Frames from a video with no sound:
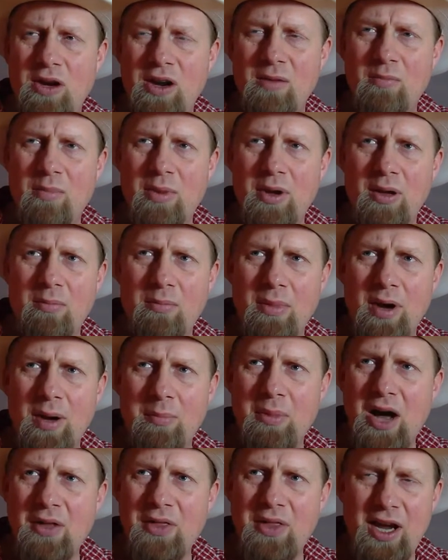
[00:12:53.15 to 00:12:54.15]

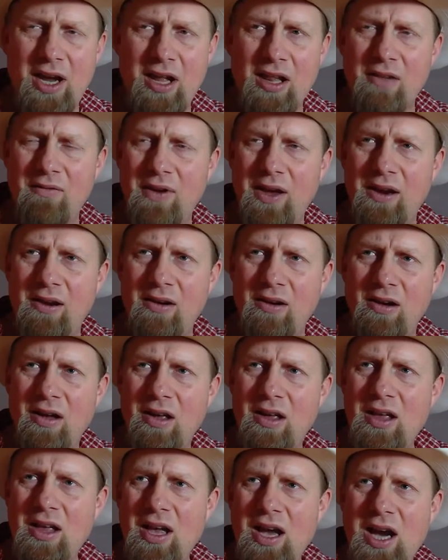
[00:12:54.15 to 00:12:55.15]
bought the elevator
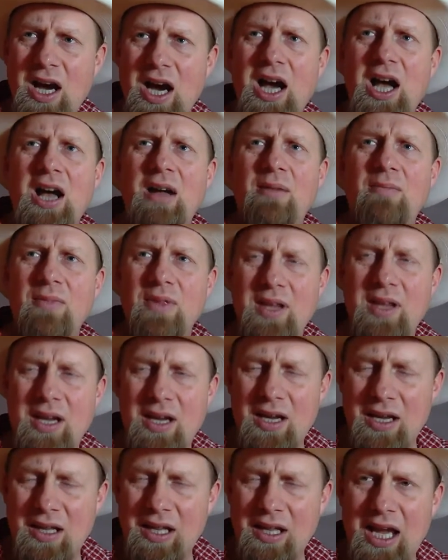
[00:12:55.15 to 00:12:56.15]

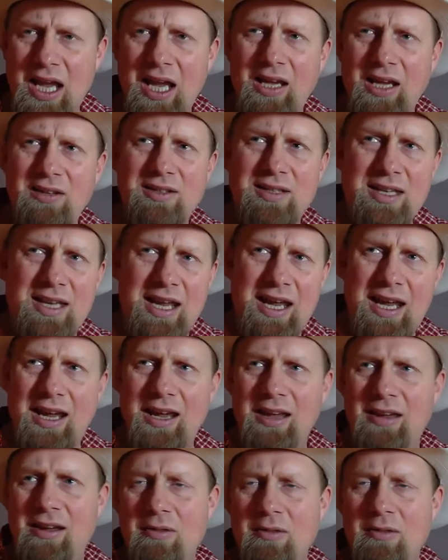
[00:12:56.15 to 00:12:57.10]
leg today.